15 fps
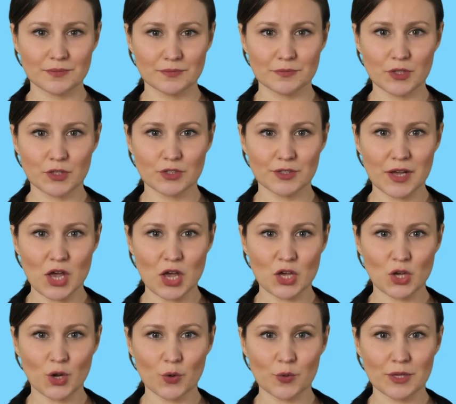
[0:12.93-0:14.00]
First,
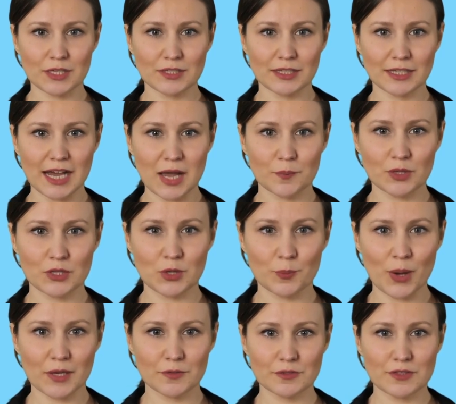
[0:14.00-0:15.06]
you will need to download the
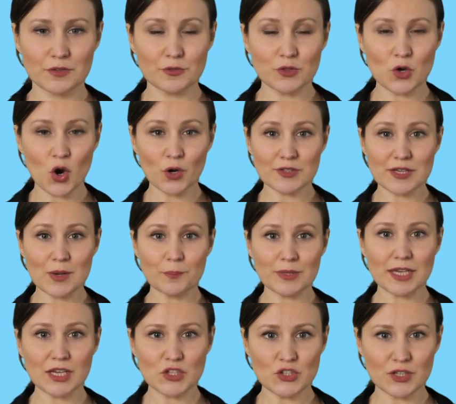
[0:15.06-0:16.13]
Privacy4Cars
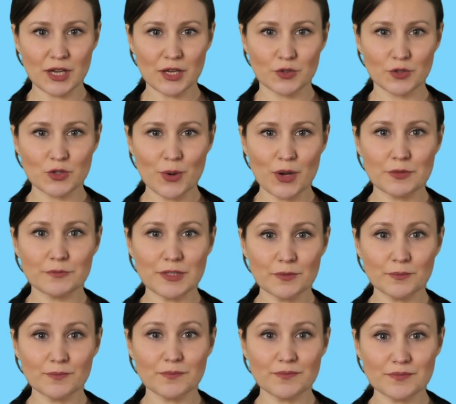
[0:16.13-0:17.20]
application on your smartphone.
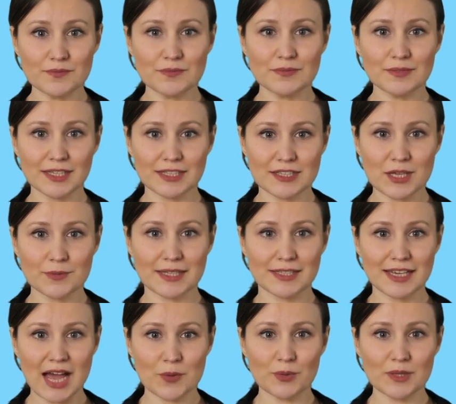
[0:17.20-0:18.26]
This can be
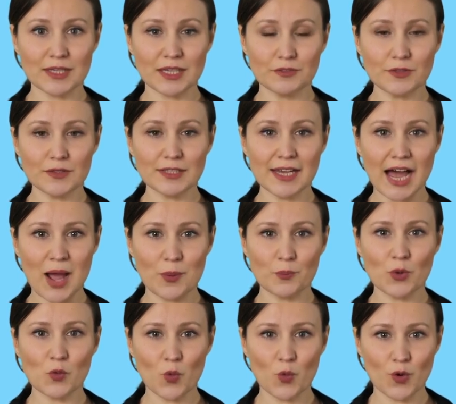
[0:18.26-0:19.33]
downloaded from the
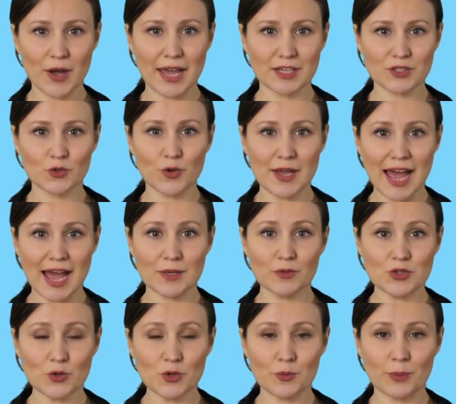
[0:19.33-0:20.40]
Apple or Android App
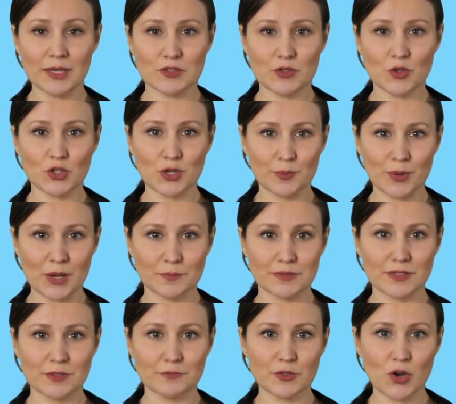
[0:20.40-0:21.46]
Store by searching
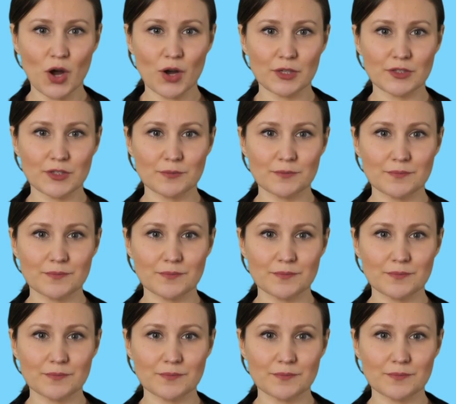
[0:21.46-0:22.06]
Privacy4Cars.